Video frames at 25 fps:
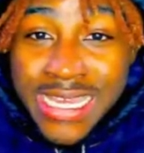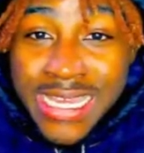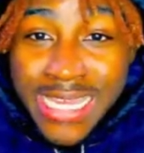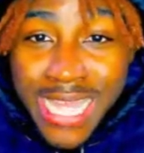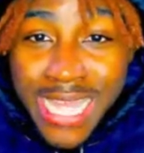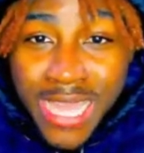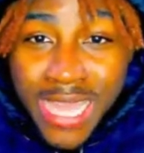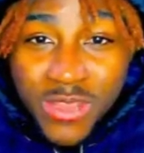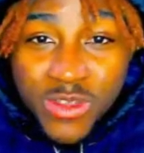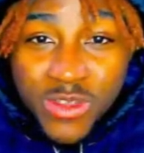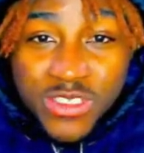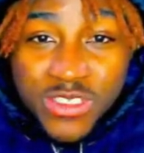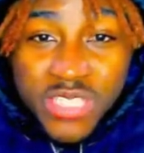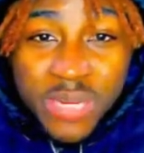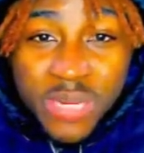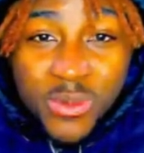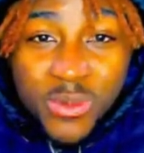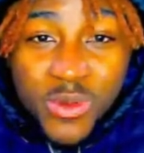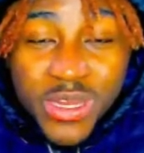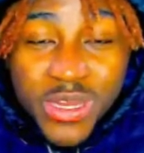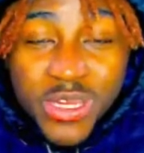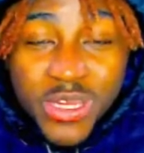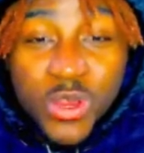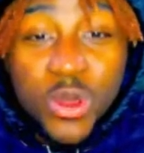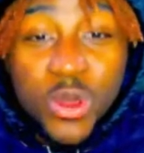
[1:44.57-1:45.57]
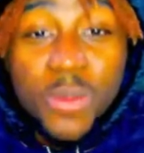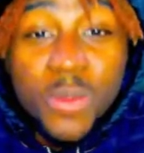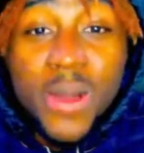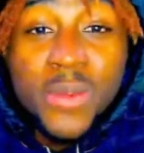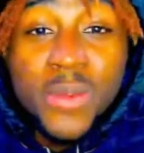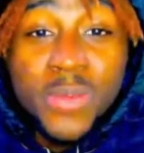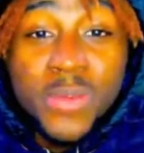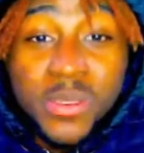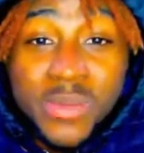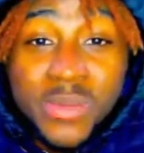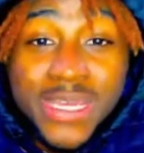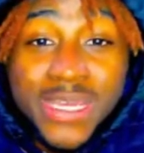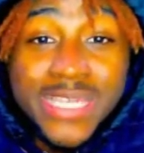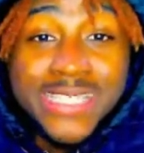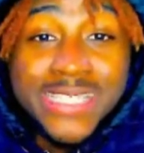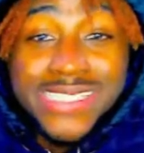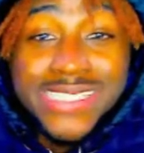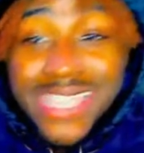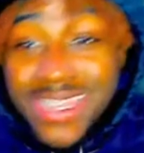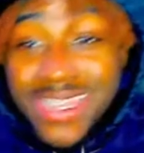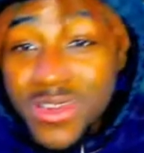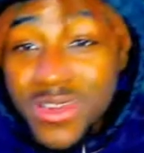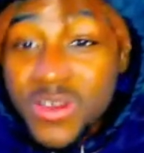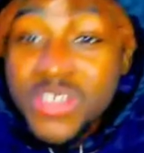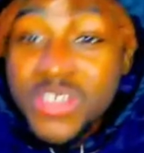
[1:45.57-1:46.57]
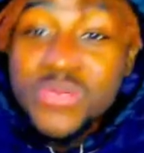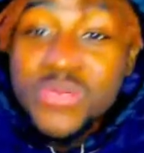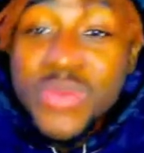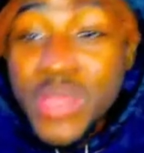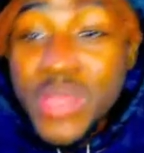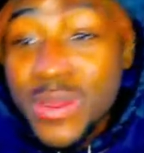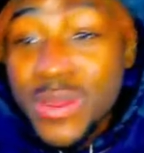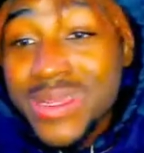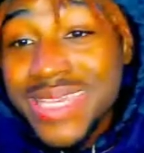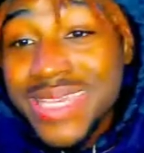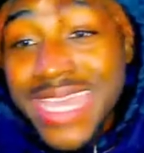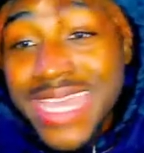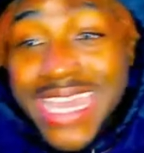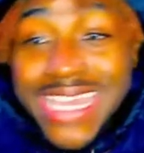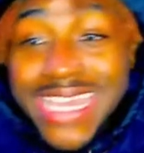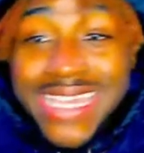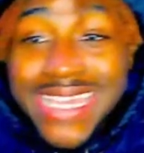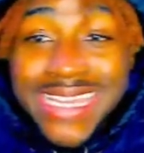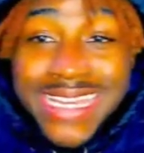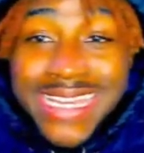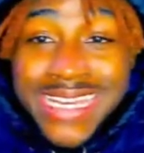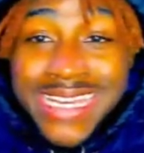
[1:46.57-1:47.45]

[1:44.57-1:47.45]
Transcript: I know Ja Morant know about me, man, because I know he'd be on the game.